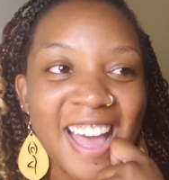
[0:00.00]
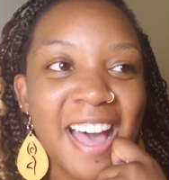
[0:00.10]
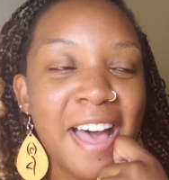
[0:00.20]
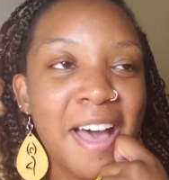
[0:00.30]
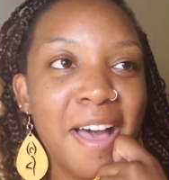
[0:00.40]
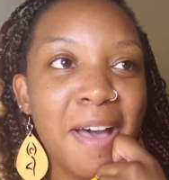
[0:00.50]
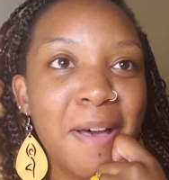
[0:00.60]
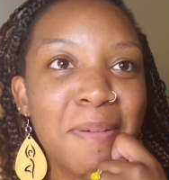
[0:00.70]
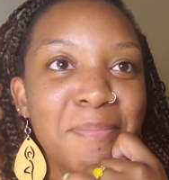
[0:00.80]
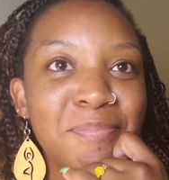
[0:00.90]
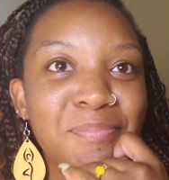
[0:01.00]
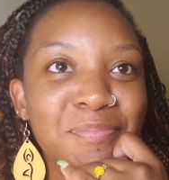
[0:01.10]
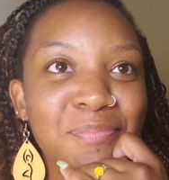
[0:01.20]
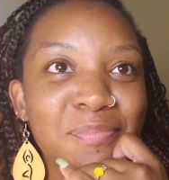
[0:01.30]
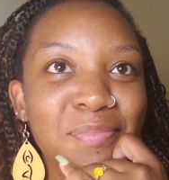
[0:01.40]

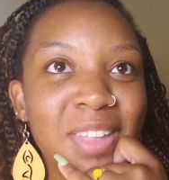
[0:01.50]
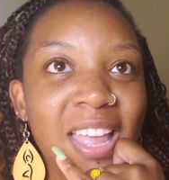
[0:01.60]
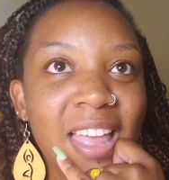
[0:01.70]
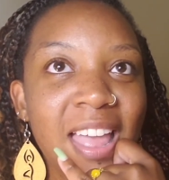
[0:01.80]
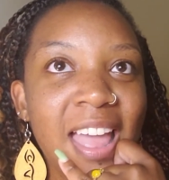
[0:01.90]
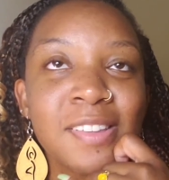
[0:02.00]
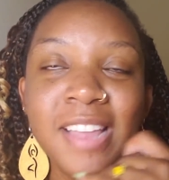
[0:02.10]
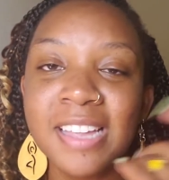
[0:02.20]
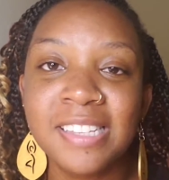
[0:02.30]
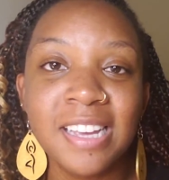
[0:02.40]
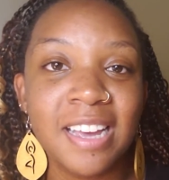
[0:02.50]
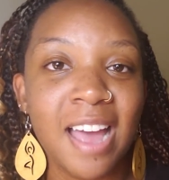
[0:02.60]
So that's it.